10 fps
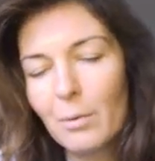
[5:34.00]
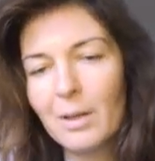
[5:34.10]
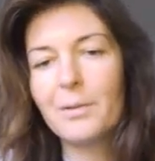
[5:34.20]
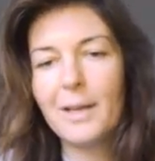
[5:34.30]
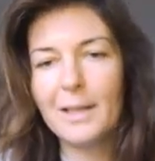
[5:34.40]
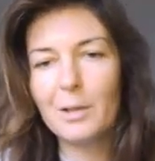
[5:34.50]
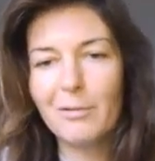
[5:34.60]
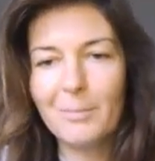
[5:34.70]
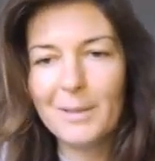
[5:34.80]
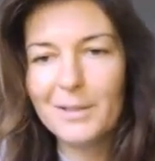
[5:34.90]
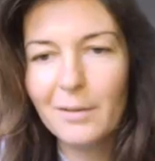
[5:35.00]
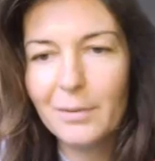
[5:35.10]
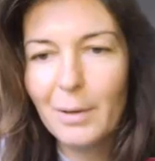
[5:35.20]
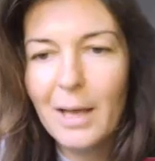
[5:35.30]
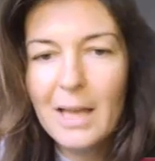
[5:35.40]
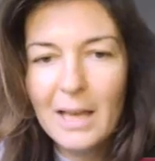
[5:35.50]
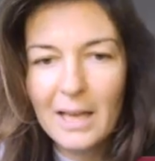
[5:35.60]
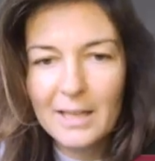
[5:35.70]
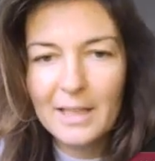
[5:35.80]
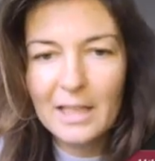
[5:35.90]
created with my software,
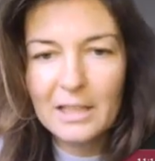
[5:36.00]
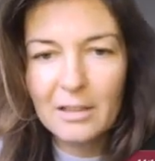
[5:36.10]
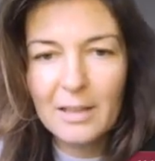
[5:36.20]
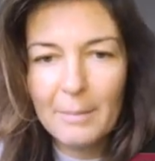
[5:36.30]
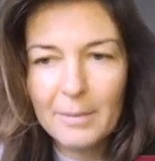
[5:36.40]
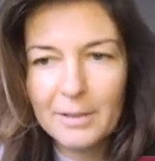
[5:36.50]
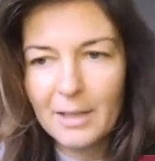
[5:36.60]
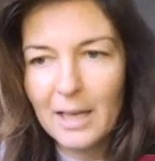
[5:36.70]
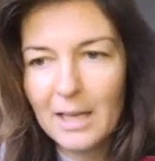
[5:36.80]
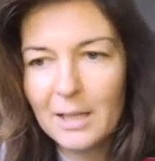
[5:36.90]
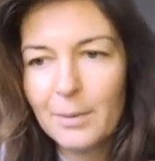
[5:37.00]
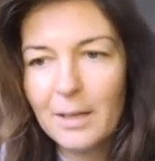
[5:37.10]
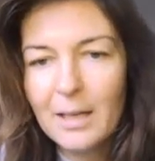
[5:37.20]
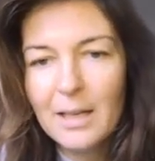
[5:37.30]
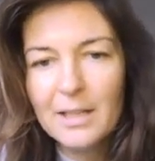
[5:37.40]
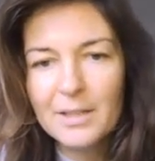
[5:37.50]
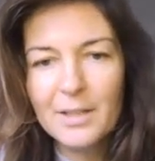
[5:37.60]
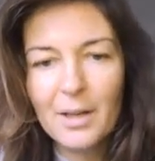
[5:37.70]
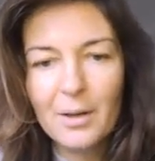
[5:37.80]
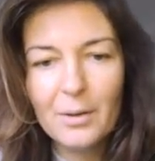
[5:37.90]
and sell it on Amazon KDP.
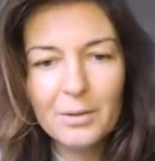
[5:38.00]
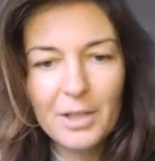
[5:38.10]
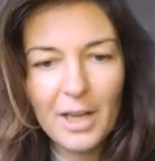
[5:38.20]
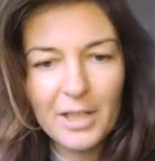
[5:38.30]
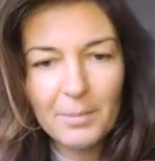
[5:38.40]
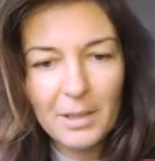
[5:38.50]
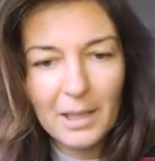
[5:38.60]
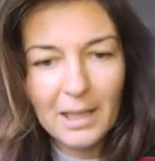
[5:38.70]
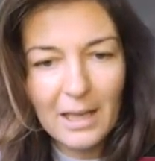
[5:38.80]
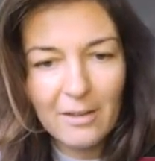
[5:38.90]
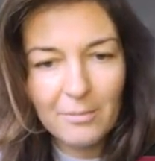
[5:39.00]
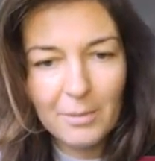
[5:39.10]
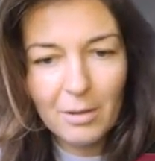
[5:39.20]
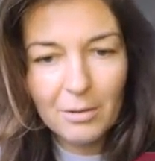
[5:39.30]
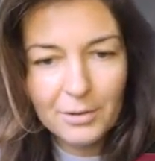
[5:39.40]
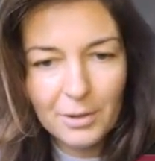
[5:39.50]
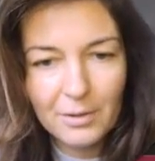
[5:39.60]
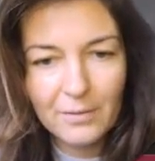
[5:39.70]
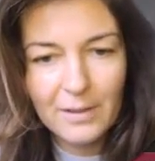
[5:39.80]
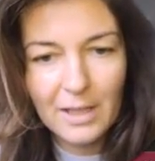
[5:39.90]
So ChatGPT gave me all sorts
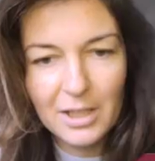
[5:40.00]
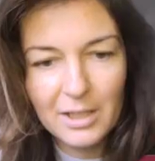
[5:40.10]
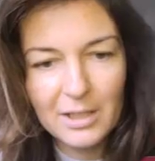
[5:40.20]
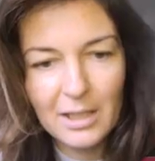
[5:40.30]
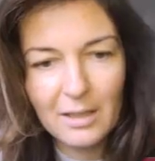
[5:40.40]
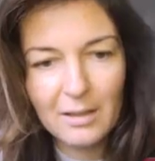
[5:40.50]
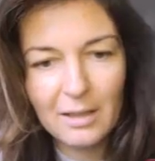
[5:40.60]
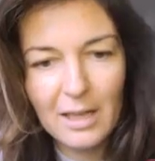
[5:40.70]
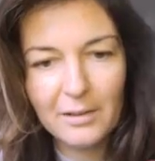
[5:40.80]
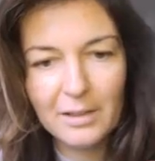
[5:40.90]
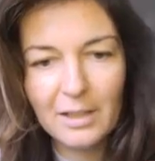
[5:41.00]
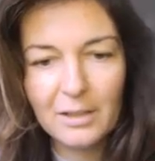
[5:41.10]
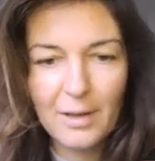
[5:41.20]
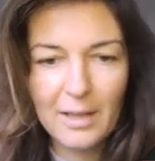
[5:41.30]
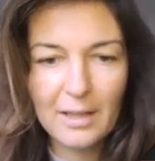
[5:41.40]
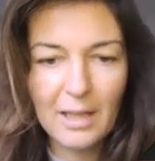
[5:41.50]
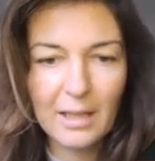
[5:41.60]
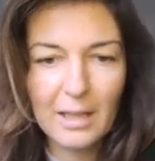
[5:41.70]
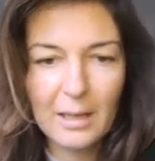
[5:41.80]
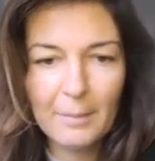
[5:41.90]
of niches that are currently
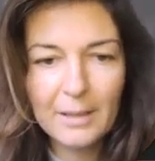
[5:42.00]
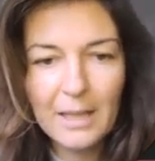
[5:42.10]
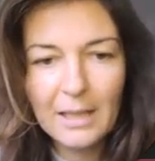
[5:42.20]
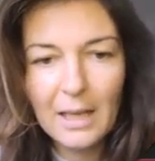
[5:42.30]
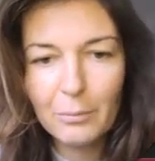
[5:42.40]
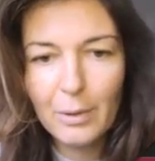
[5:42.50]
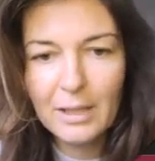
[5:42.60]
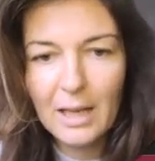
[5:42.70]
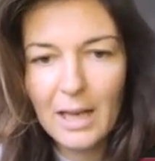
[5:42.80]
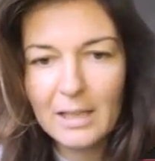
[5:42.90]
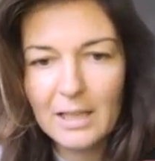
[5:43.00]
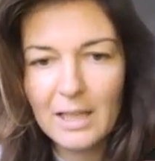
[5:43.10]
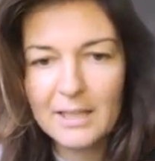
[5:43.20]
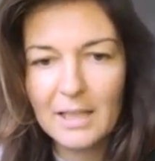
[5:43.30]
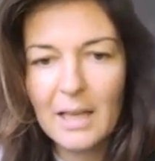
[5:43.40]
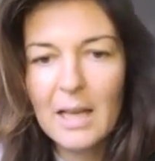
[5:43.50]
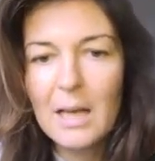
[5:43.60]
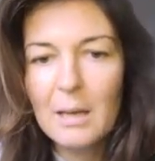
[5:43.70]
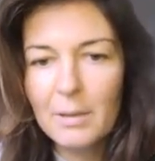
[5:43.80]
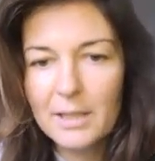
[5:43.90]
trending, but then I went ahead and I said,
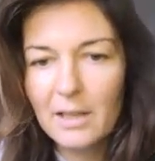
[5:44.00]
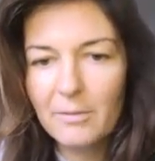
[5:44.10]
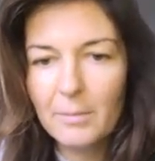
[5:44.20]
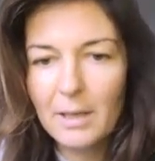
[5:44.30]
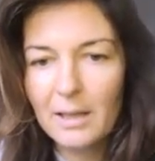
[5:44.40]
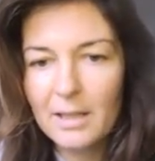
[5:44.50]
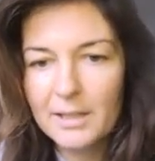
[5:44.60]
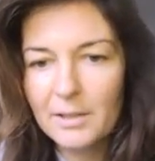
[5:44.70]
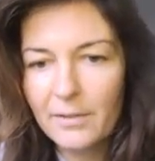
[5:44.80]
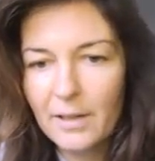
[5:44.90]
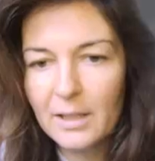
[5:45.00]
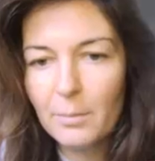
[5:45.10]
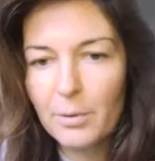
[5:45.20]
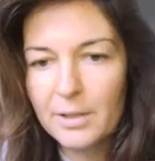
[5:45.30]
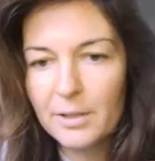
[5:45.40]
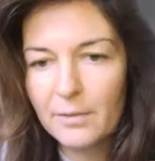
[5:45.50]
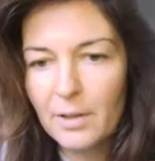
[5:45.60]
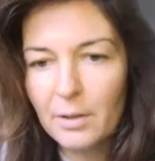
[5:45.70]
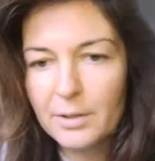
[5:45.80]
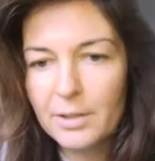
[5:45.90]
please give me a list of 30 breeds of
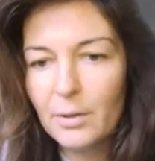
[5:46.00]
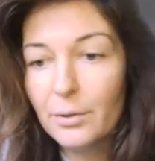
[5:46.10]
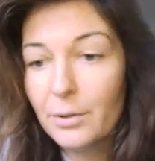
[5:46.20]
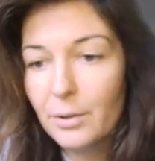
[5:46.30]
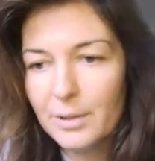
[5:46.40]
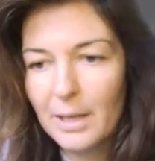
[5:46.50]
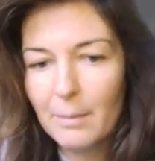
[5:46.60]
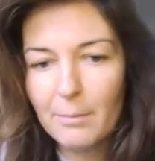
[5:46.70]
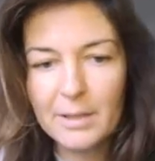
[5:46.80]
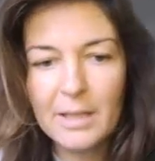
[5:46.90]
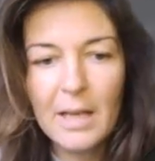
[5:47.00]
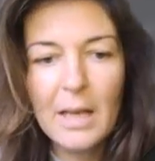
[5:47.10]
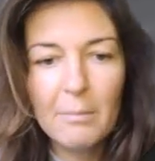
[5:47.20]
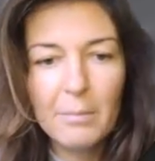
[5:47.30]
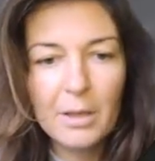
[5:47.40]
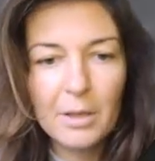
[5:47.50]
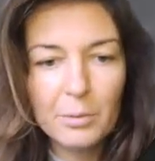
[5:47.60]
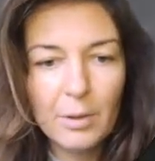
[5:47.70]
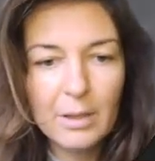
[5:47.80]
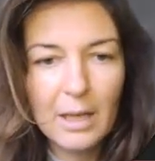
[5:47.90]
dogs, don't use numbers. Because
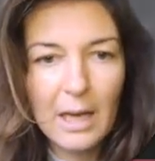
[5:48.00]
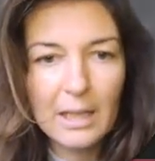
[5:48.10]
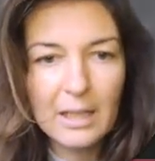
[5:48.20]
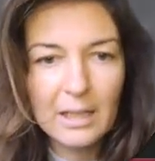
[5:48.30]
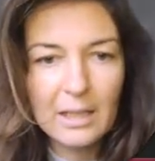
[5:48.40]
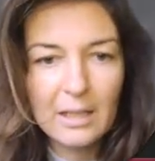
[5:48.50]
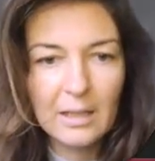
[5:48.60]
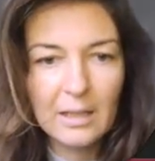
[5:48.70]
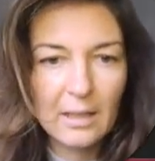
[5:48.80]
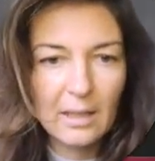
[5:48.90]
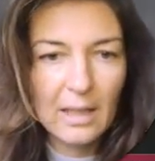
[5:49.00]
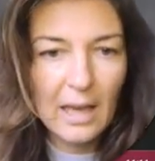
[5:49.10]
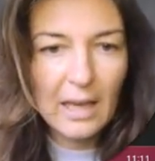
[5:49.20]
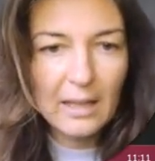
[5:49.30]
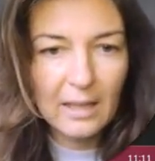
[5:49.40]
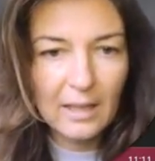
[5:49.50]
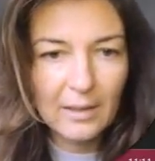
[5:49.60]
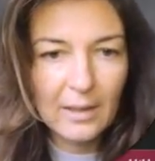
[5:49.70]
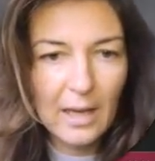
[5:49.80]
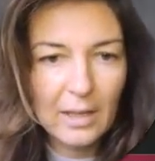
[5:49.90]
what I did
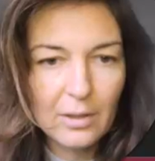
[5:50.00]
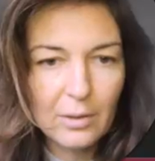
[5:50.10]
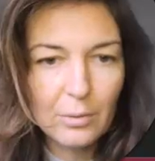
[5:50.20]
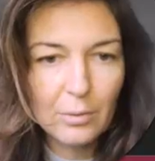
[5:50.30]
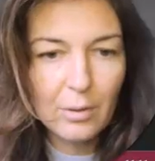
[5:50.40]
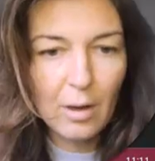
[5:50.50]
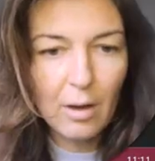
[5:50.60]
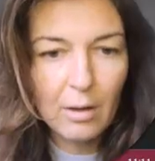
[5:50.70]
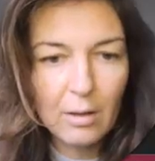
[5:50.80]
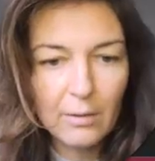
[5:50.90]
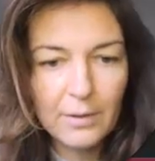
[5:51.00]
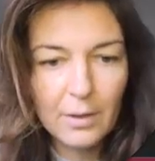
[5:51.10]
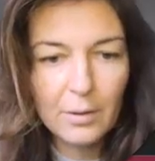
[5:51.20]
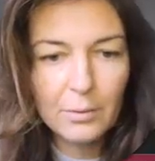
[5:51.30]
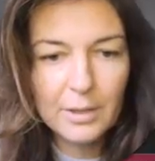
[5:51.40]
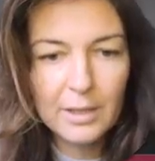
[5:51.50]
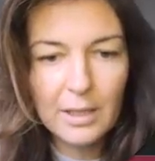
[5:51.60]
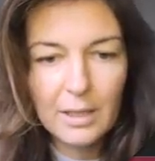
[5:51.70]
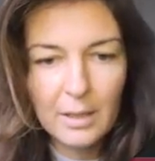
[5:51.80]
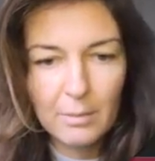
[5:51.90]
later, I took all of those
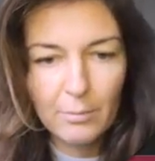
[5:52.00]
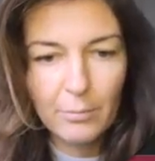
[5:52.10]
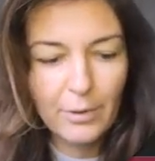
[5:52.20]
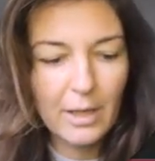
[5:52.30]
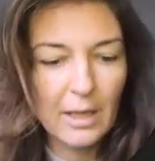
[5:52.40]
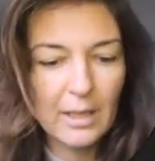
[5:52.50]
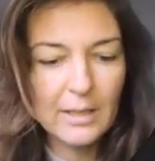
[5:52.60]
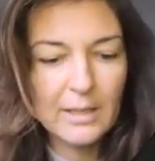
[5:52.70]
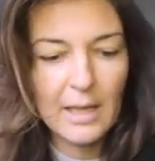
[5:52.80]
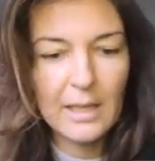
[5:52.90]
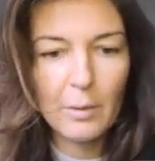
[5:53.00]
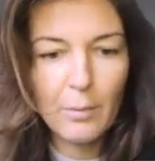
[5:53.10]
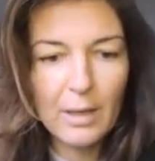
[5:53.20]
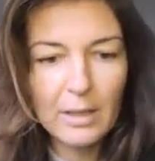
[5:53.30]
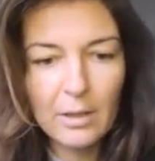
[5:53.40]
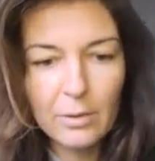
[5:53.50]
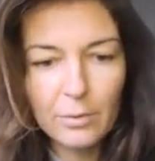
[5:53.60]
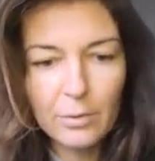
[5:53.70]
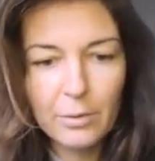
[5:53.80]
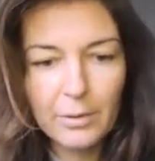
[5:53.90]
breeds and I went into
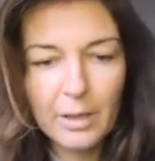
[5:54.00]
Nurie